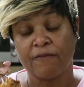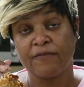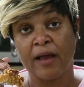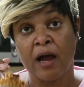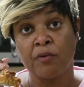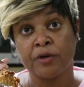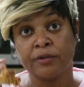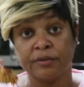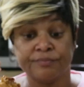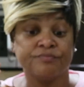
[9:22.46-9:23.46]

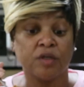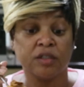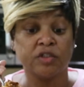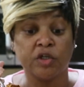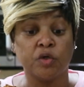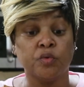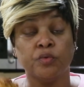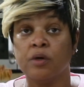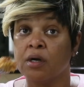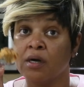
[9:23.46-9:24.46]
flour or dough,
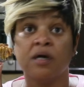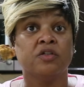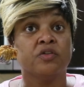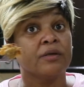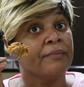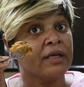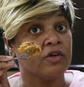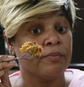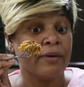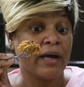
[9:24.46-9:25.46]
you can
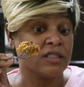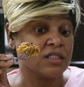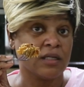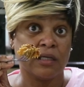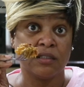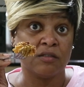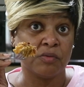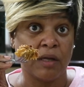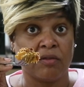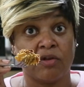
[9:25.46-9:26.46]
make your pie just like
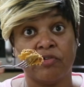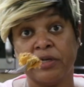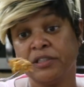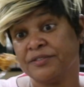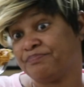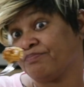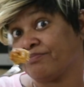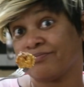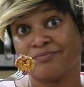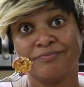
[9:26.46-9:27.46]
this without the crust
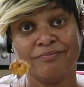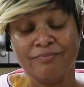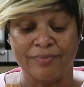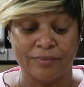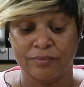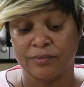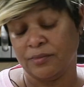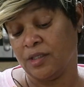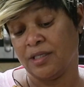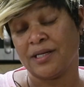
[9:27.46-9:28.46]

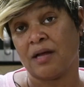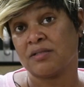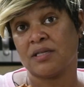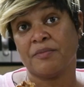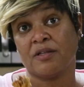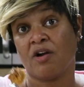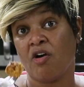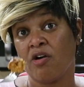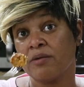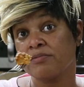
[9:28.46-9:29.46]
to cut out some of the
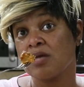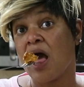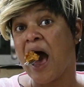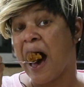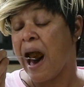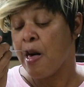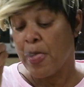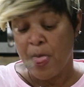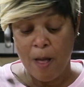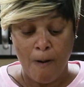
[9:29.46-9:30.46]
carbs,
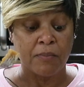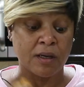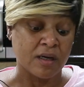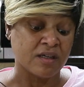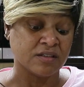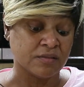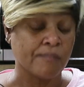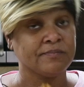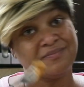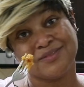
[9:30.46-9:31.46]
because
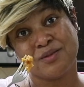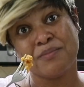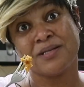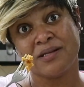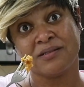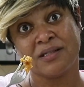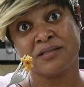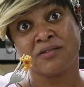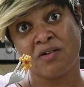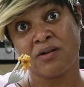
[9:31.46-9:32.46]
sweet potatoes
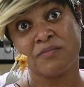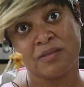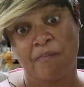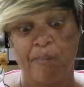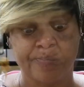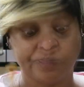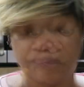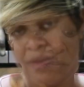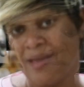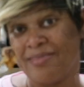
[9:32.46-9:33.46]
has carbs.
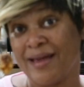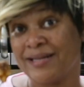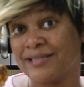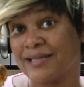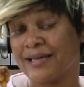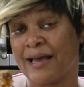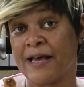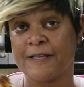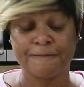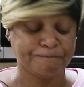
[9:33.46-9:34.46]
And that is it,
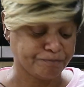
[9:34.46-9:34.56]
guys.